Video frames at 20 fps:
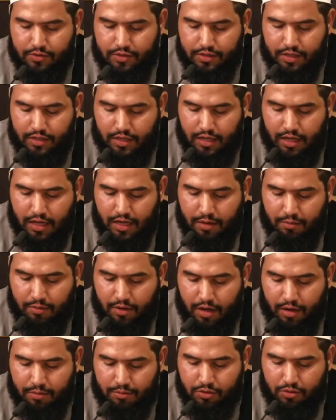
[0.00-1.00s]
Brother Muhammad
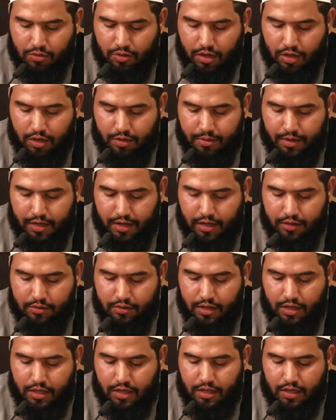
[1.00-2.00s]
from Switzerland.
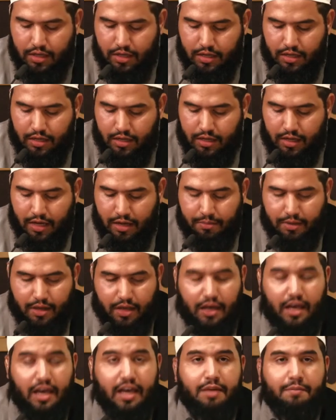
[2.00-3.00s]
Peace be upon him.
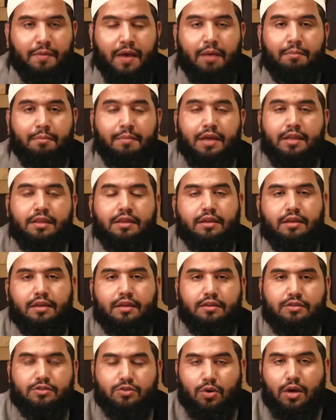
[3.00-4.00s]

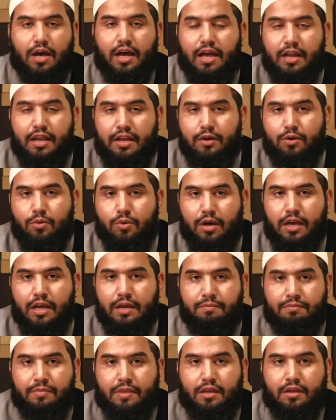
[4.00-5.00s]
Brother Muhammad,
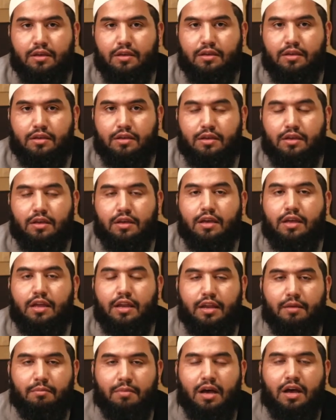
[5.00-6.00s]
my question is,
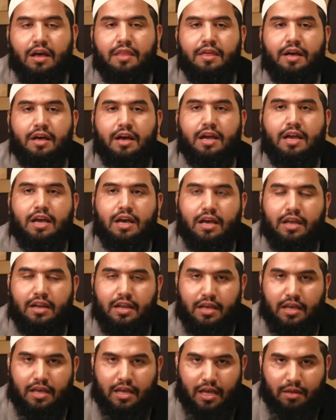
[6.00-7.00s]

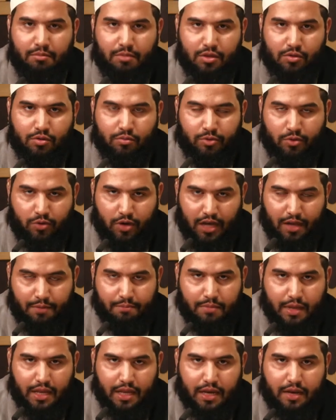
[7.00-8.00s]
why
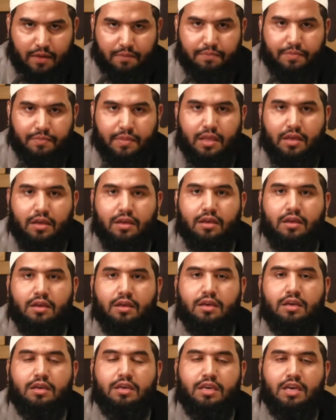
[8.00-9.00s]
did Ahmed ibn
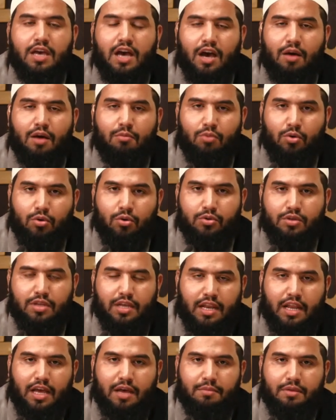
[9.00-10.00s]
Hanbal
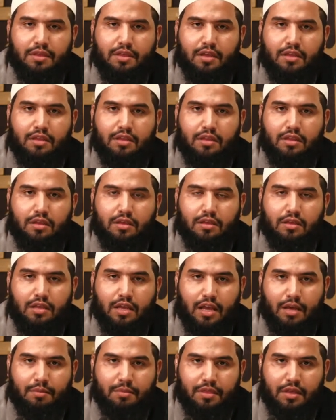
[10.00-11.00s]

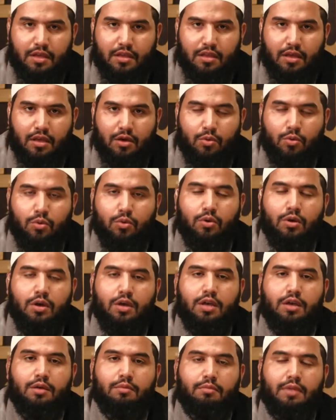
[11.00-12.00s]
instruct his
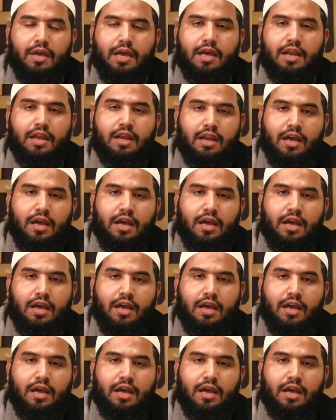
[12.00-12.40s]
students